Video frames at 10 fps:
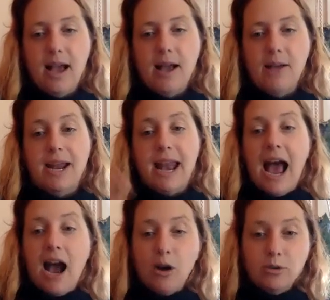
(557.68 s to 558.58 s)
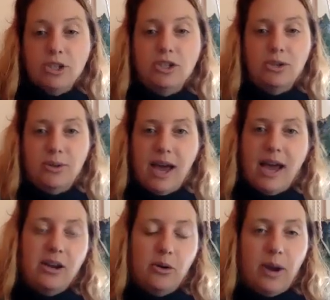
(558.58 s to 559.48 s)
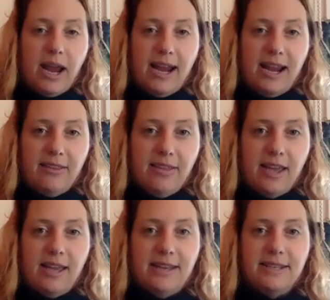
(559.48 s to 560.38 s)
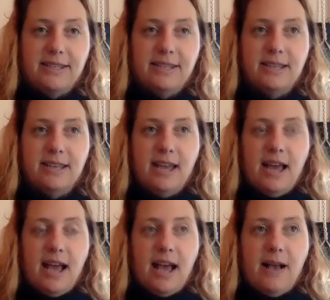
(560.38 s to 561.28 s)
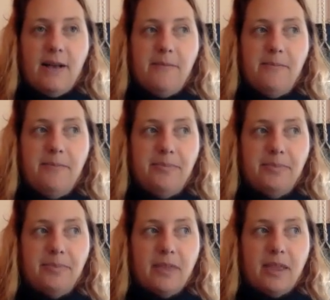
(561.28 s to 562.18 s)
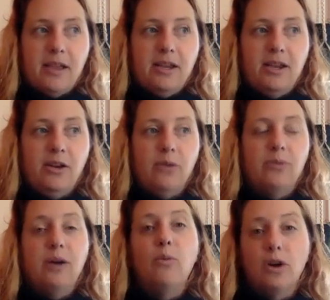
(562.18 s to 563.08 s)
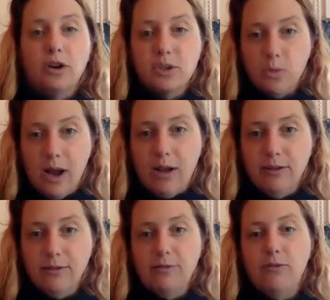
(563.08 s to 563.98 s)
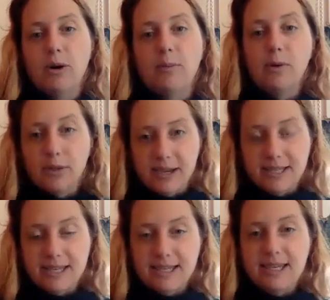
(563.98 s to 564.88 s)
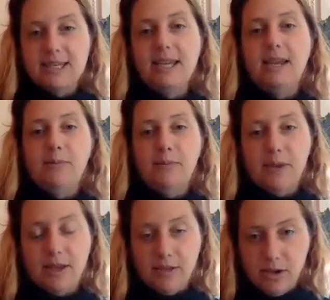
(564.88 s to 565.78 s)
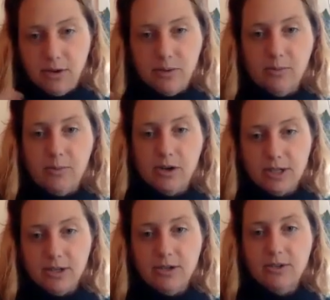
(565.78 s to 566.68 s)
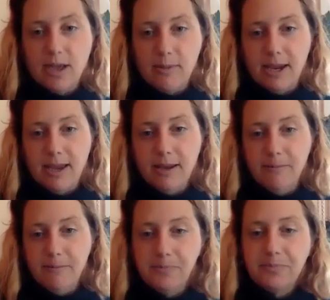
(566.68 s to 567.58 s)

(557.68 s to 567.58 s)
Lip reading: and how to do that in a way that is, that works well for both the existing team and the new person who's coming in.